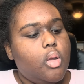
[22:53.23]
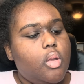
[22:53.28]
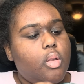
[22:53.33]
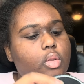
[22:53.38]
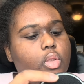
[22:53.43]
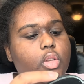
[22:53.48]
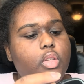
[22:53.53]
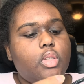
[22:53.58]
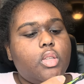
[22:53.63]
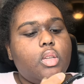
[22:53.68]

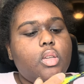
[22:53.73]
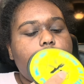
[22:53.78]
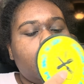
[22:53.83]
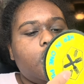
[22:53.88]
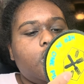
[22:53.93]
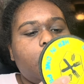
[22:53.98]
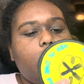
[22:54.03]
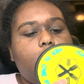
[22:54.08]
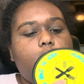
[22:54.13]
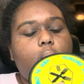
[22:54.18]
This
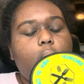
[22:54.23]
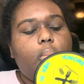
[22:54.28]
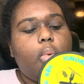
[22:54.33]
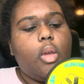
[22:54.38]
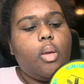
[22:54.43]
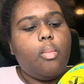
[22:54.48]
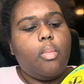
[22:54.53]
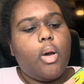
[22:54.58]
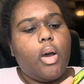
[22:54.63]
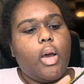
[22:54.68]
is
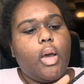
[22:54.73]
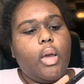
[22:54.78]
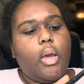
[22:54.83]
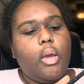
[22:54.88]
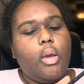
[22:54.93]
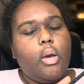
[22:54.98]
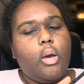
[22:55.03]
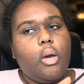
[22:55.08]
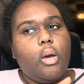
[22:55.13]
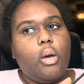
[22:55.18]
made
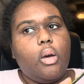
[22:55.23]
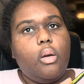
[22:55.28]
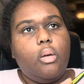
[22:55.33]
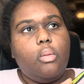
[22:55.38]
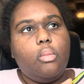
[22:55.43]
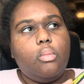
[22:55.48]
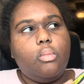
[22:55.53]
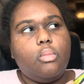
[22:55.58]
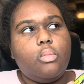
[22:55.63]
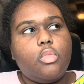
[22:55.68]
by
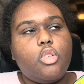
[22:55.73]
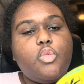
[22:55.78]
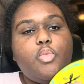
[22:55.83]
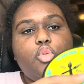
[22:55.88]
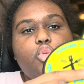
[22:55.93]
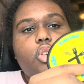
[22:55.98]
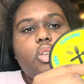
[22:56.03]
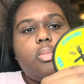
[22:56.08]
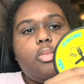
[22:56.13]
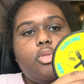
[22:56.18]

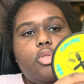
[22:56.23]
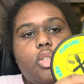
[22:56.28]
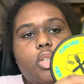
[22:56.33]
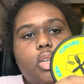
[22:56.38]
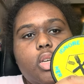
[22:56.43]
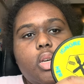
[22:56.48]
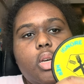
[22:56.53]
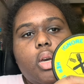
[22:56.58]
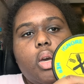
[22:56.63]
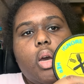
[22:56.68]
Spooky
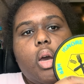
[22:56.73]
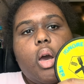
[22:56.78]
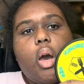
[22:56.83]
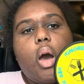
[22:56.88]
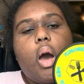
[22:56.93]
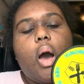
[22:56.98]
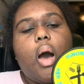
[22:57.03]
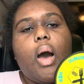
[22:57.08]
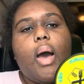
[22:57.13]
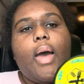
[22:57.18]
Boutique.
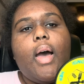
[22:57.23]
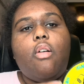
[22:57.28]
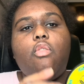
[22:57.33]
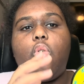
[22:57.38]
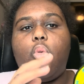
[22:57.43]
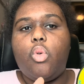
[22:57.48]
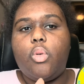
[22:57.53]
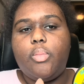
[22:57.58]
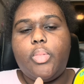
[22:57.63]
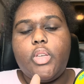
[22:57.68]
I have a
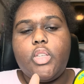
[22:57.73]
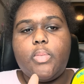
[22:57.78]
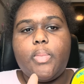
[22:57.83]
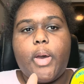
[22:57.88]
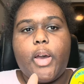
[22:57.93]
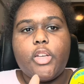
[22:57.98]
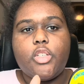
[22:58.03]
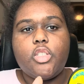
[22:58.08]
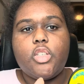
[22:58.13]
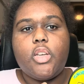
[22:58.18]
One Piece
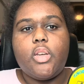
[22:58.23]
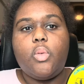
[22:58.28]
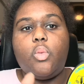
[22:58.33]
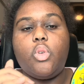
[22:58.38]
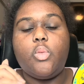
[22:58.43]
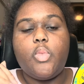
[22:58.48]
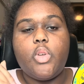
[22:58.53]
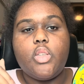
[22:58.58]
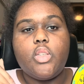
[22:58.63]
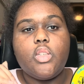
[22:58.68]
patch set.
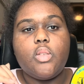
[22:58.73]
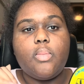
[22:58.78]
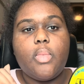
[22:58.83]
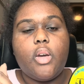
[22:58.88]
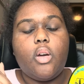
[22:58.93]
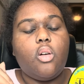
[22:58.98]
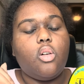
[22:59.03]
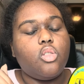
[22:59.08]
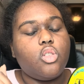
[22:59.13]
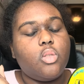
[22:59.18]
One Piece is my
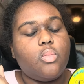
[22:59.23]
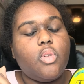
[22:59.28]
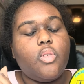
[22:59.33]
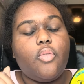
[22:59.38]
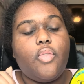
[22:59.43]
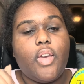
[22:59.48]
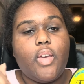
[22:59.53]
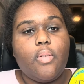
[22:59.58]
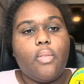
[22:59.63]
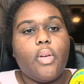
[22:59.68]
ultimate
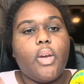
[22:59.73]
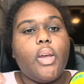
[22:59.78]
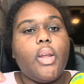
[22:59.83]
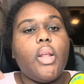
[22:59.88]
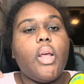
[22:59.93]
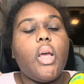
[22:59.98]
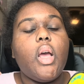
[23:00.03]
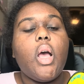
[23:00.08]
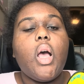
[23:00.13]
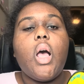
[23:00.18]

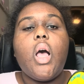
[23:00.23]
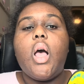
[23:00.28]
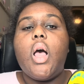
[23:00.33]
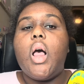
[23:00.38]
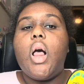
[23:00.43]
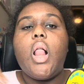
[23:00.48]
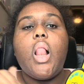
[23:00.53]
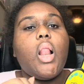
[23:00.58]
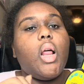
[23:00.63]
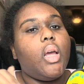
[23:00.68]
favorite
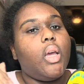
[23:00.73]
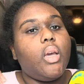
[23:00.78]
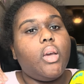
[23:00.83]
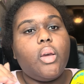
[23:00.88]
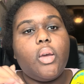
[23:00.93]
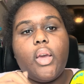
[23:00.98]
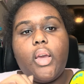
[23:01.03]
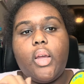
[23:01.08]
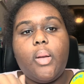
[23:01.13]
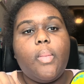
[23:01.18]

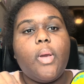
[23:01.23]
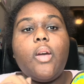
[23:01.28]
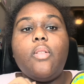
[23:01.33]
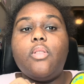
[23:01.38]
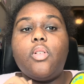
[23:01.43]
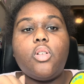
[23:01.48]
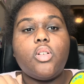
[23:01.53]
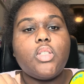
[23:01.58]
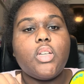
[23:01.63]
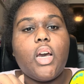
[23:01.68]
anime of
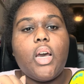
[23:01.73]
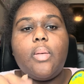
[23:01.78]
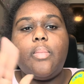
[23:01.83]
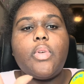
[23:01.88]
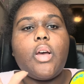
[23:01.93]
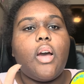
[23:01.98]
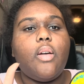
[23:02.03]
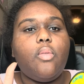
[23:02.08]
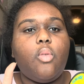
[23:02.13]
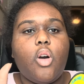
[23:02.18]
all time.
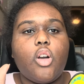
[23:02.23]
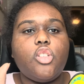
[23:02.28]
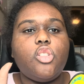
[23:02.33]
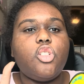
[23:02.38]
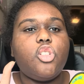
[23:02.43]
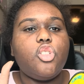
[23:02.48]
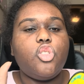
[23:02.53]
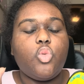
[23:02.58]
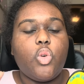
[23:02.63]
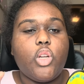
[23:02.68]
I've watched
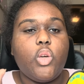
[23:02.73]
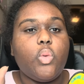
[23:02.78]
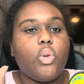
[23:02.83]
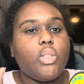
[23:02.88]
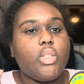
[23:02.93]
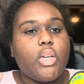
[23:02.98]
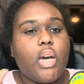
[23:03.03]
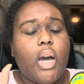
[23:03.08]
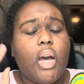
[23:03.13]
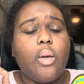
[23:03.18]
it 21
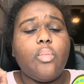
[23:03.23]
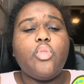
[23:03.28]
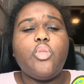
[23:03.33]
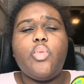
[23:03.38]
times.